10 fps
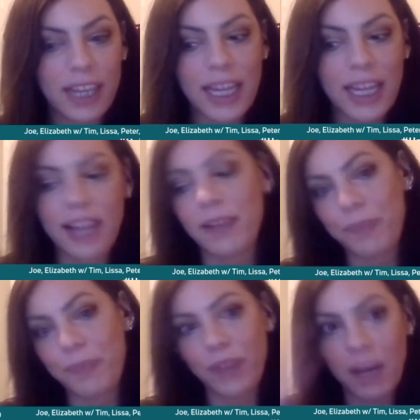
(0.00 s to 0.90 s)
And
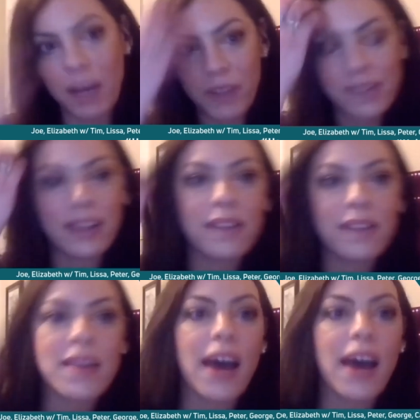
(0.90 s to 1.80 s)
then obviously the
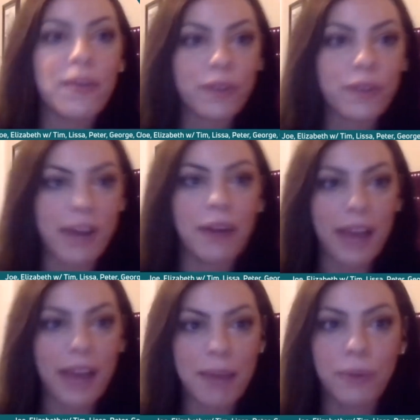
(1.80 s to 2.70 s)
staff
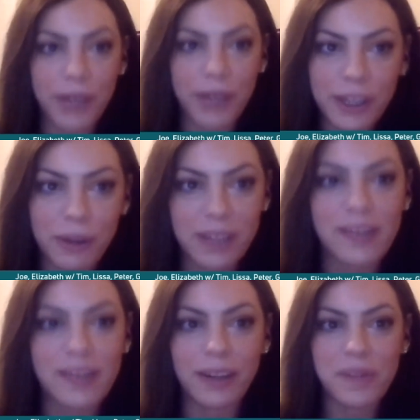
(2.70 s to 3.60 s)
around that point
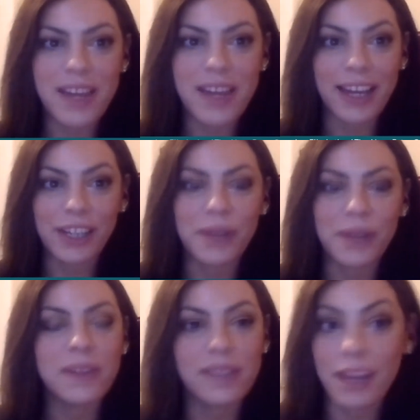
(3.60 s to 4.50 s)
noticed that I was taking
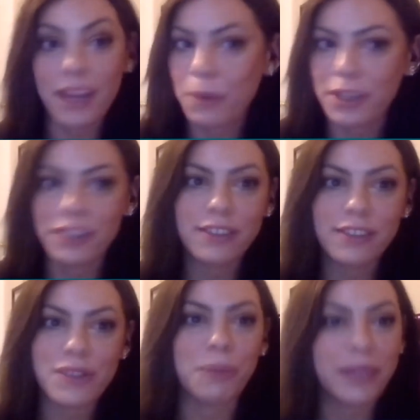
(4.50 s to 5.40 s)
notes, and they weren't
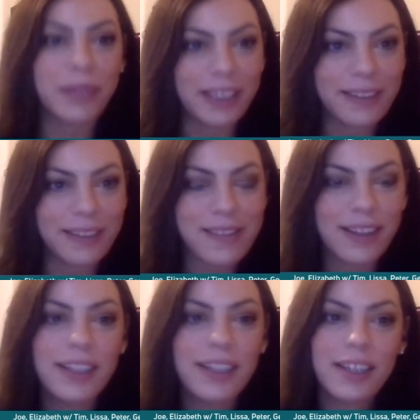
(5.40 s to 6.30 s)
too pleased.
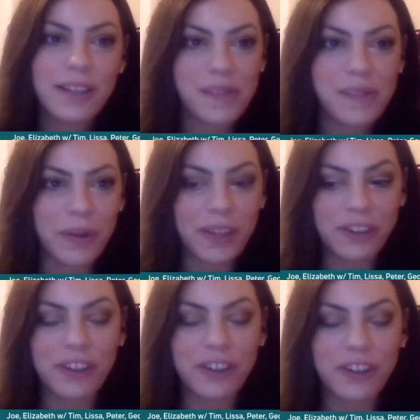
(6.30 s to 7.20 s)
So they
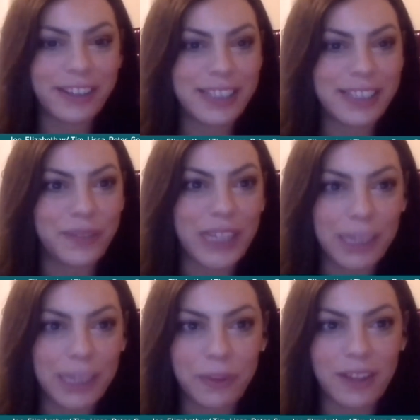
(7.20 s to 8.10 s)
turned on the
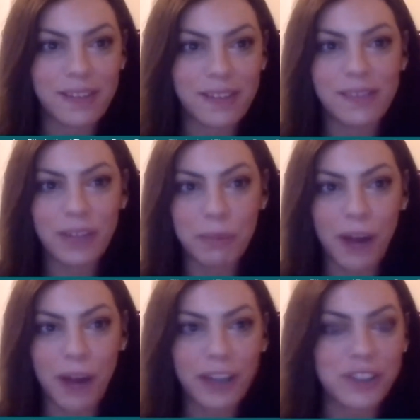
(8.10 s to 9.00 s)
TV with this
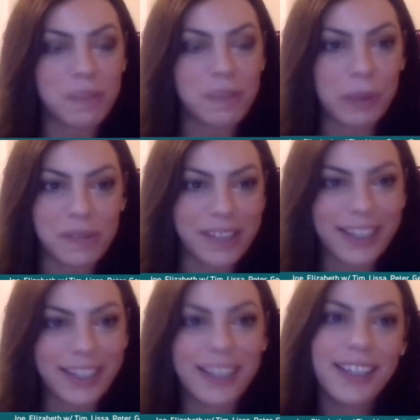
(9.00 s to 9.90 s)
obnoxious
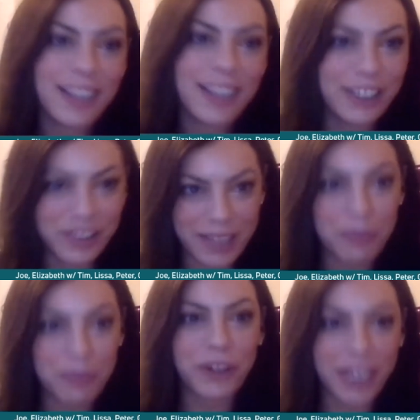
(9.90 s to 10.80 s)
music and just
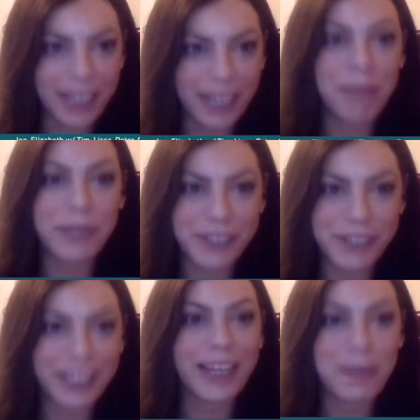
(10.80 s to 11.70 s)
kept turning it up and
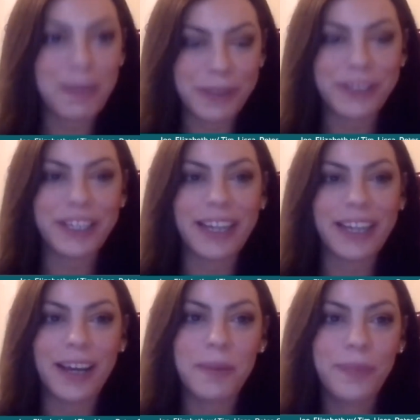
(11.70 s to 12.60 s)
turning it up and
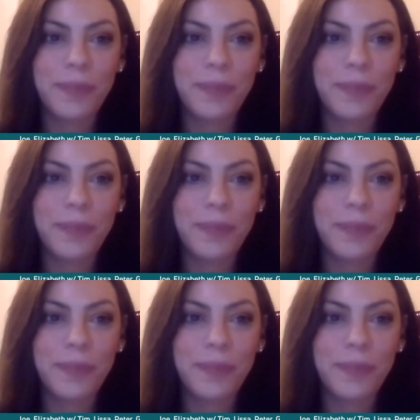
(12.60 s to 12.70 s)
turning it up.